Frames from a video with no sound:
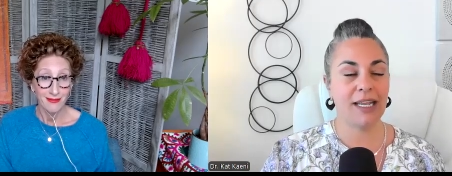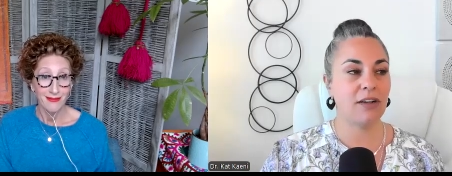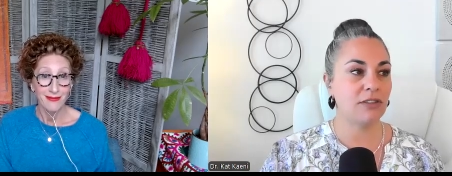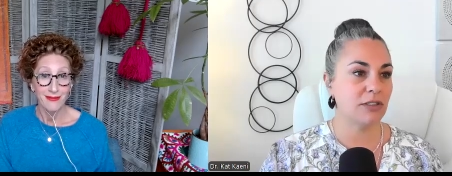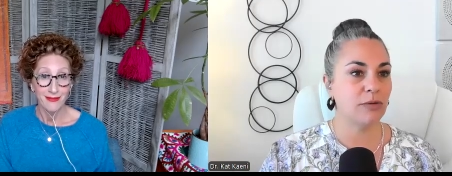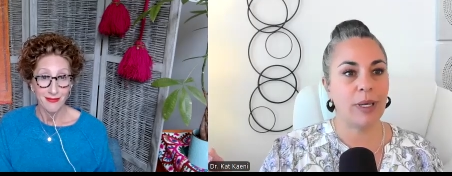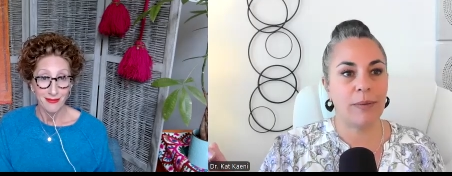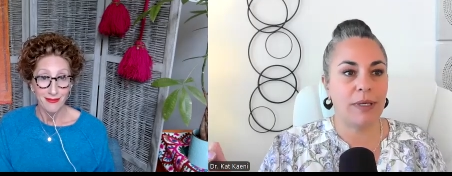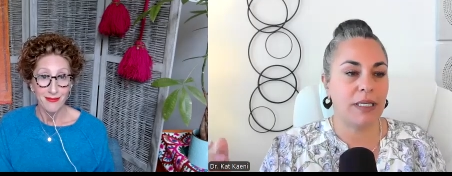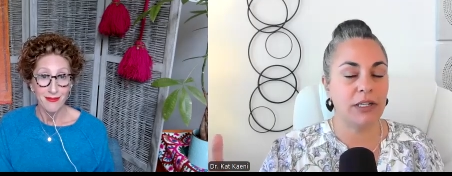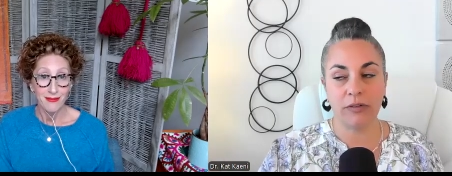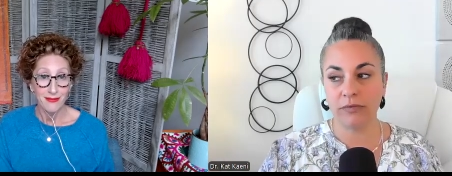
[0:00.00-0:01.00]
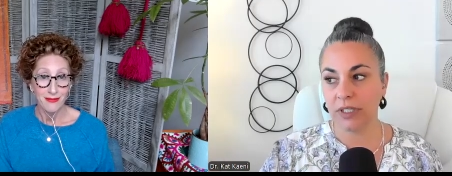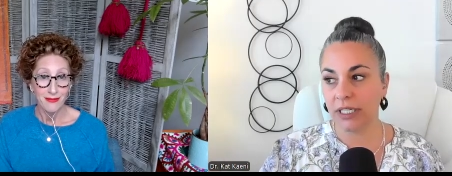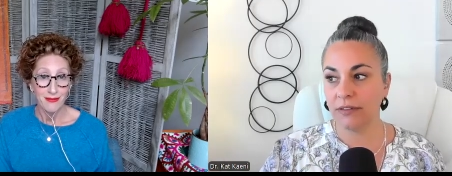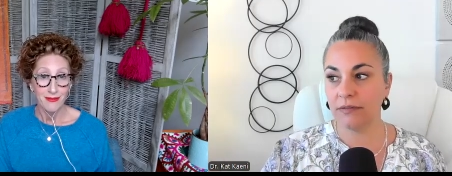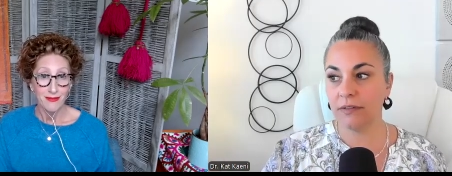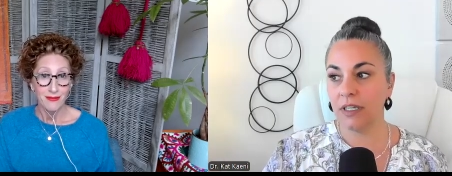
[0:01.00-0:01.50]
Speaker 1: And also maybe, you know,
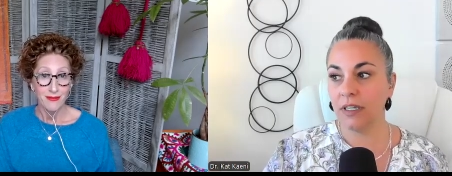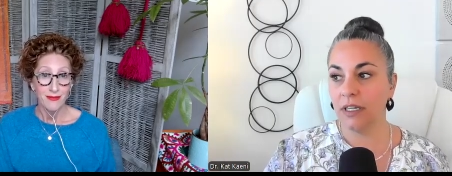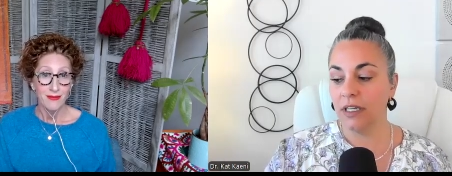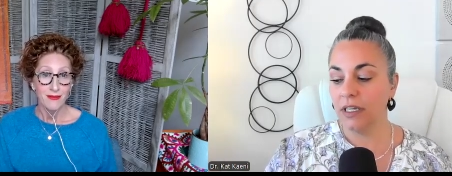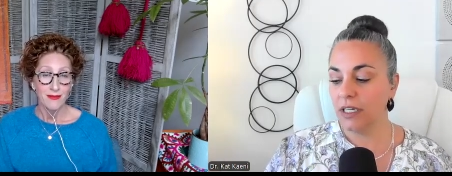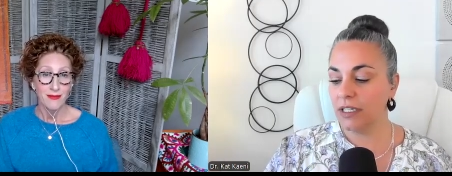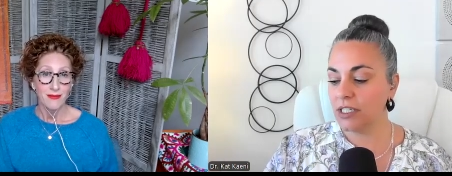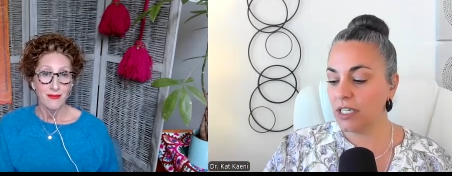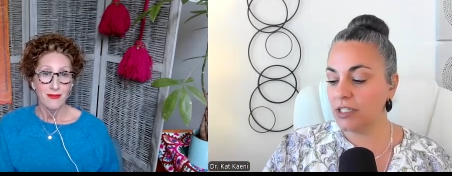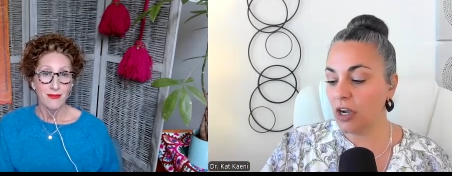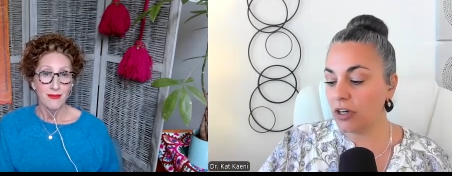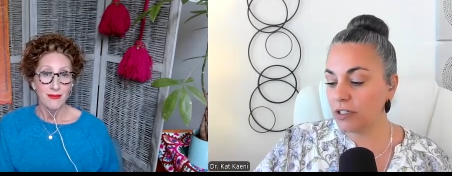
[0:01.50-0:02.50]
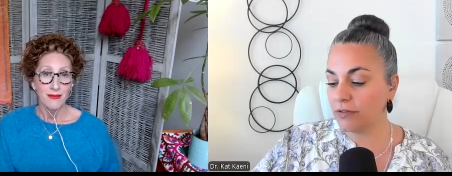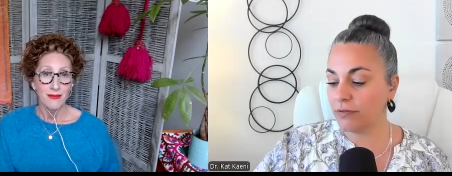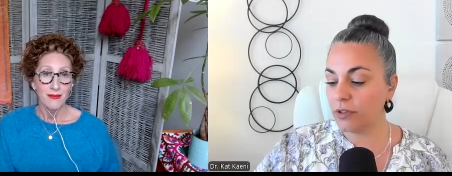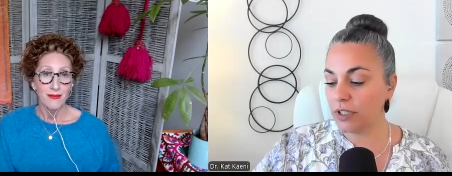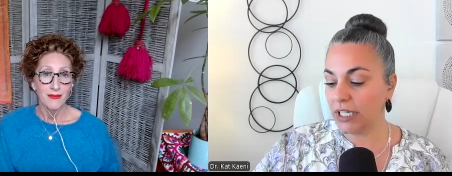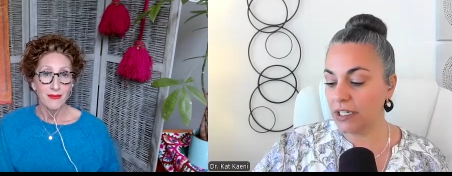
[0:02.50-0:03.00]
they, it's, it's hard to
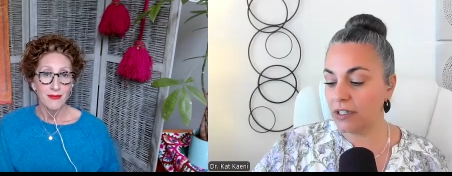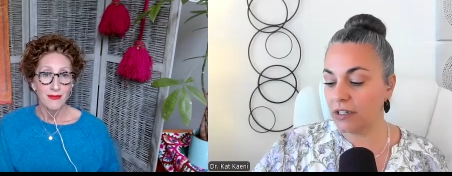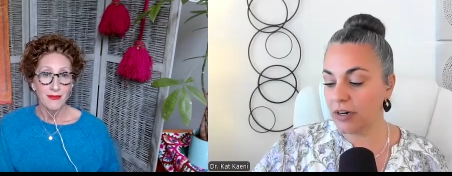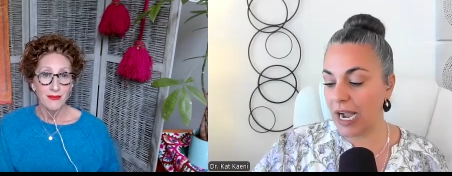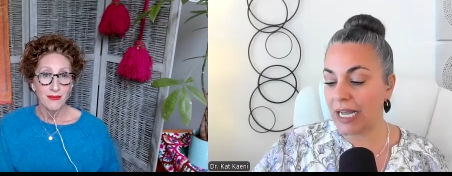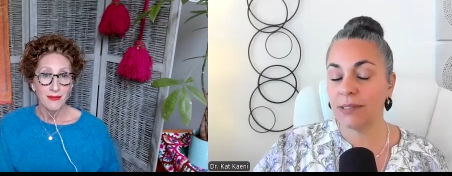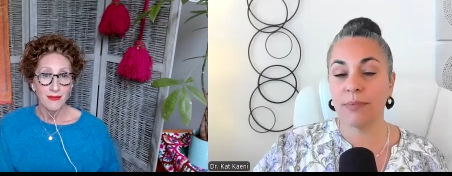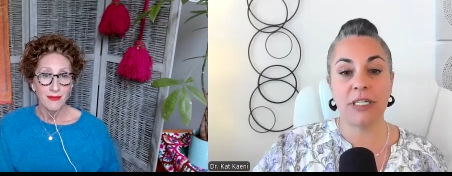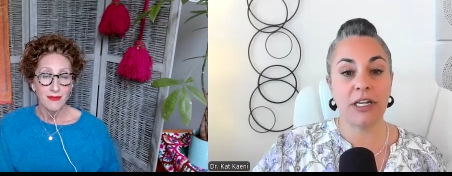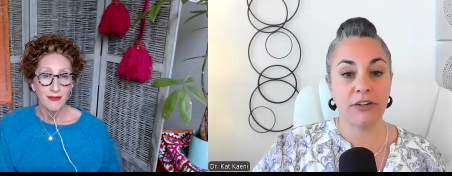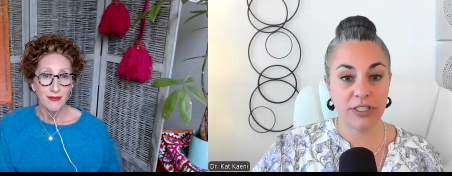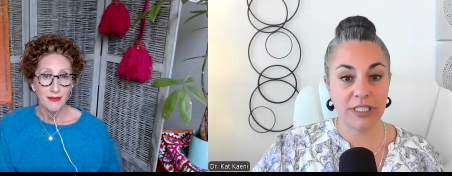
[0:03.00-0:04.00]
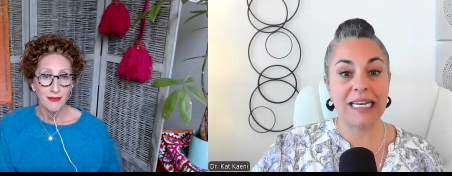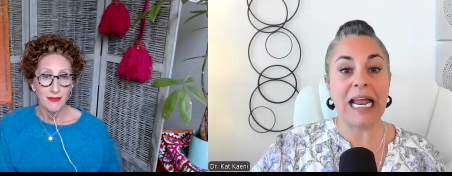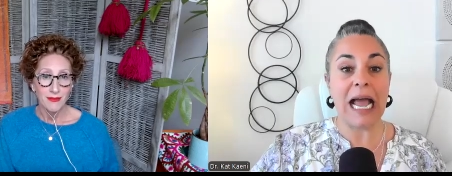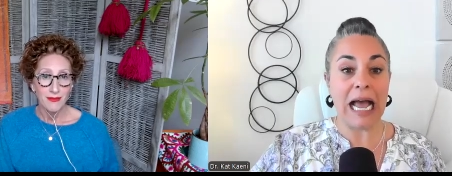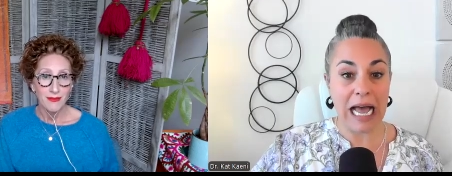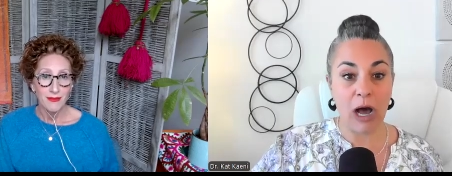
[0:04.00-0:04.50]
fully grasp and
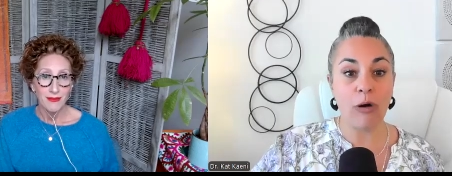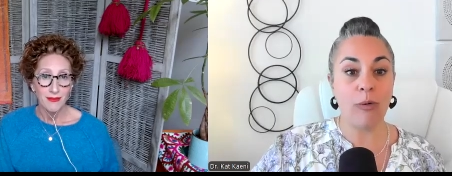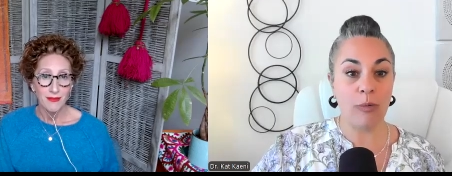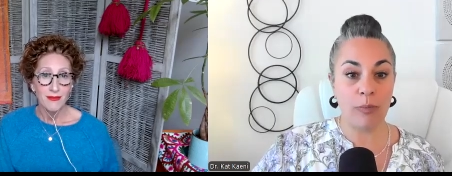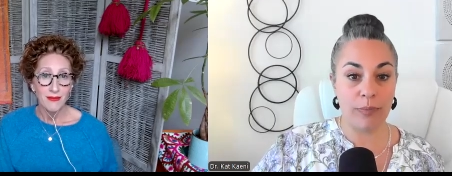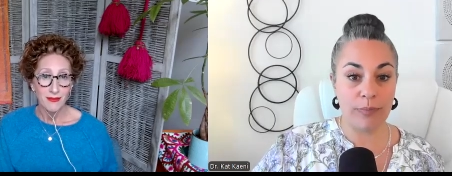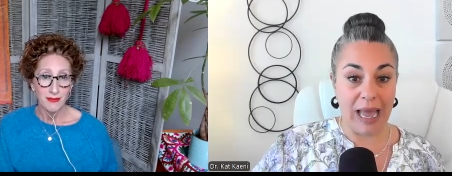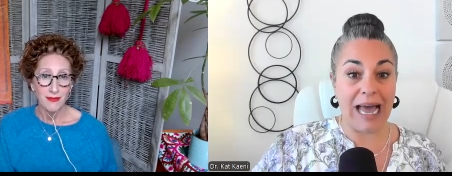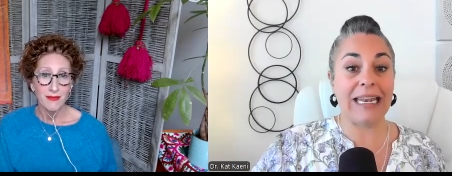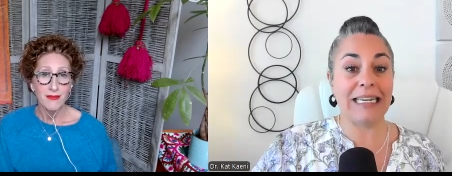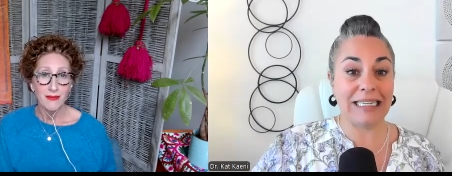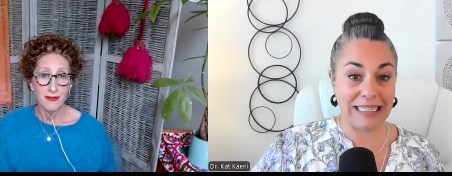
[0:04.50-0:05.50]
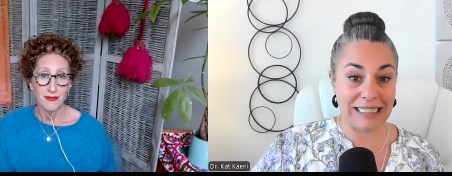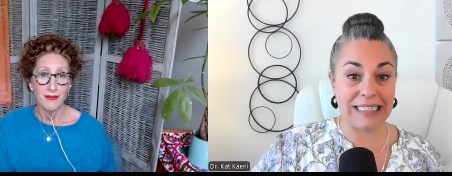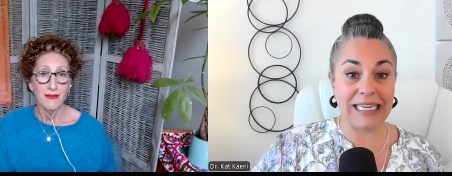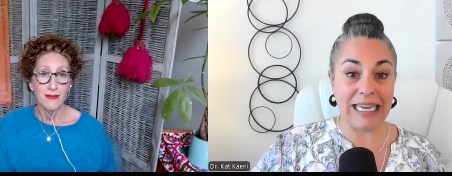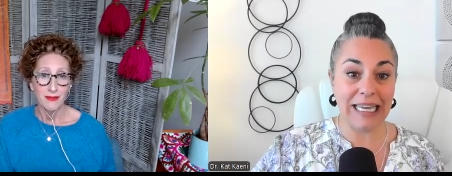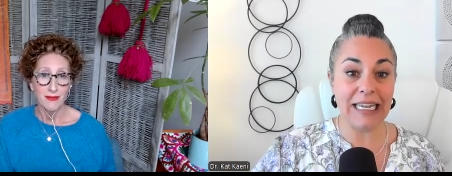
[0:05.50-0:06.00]
understand how bad it can
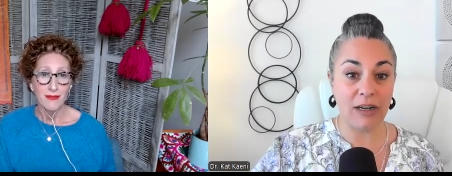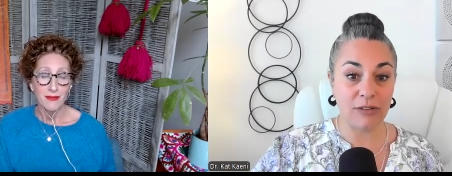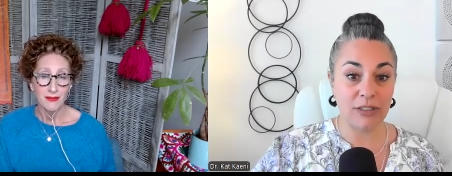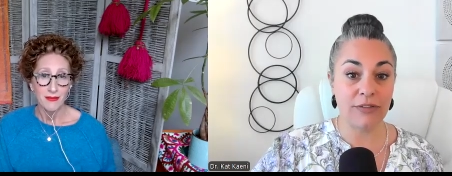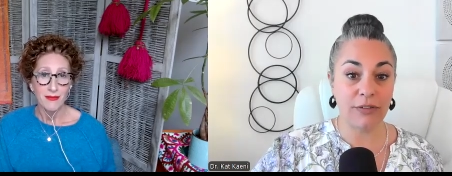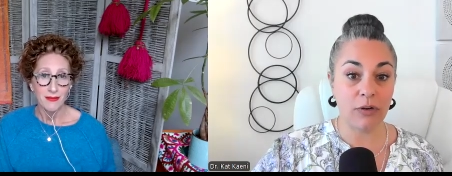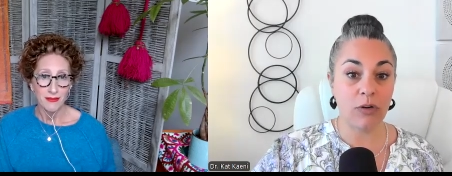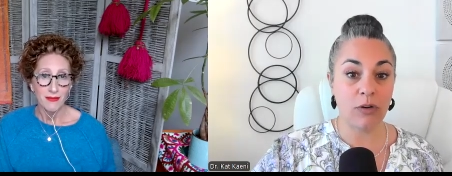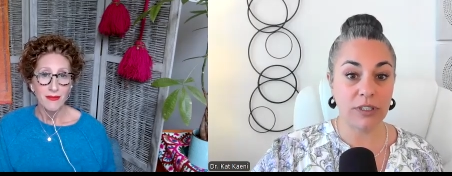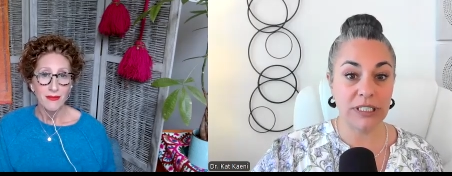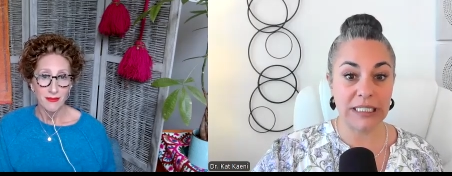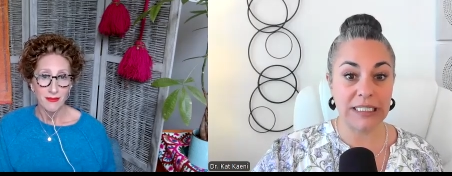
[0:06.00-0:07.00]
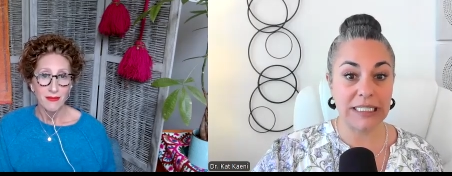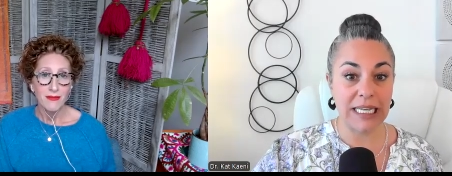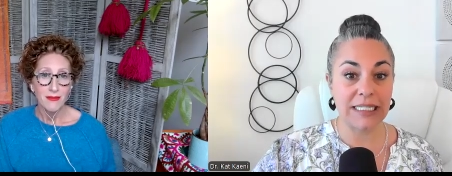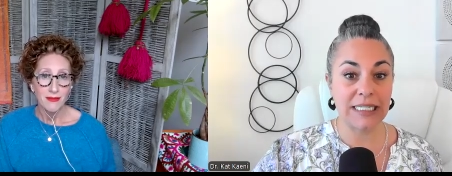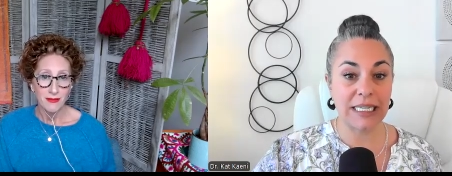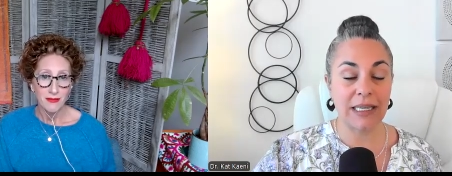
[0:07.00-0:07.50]
get, how difficult and
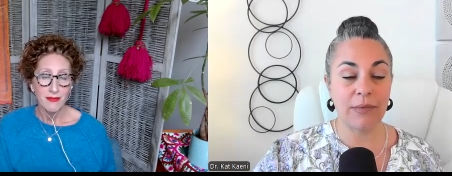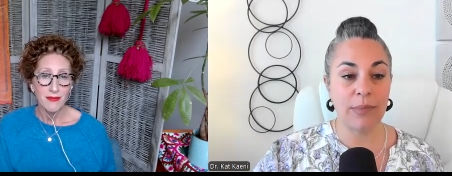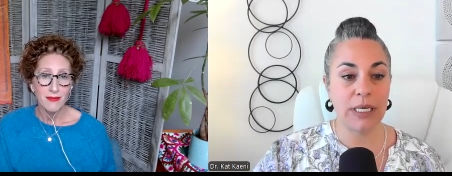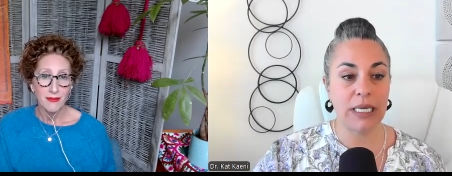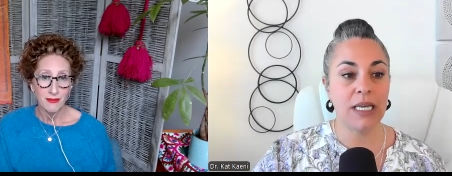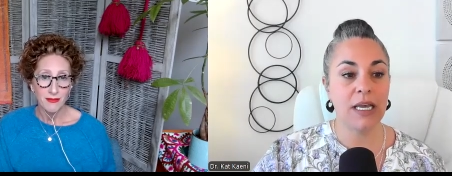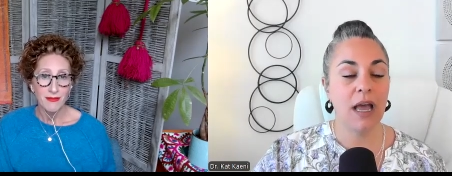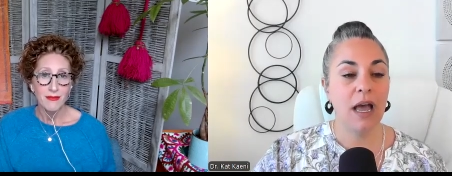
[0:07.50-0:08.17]
intense it can be.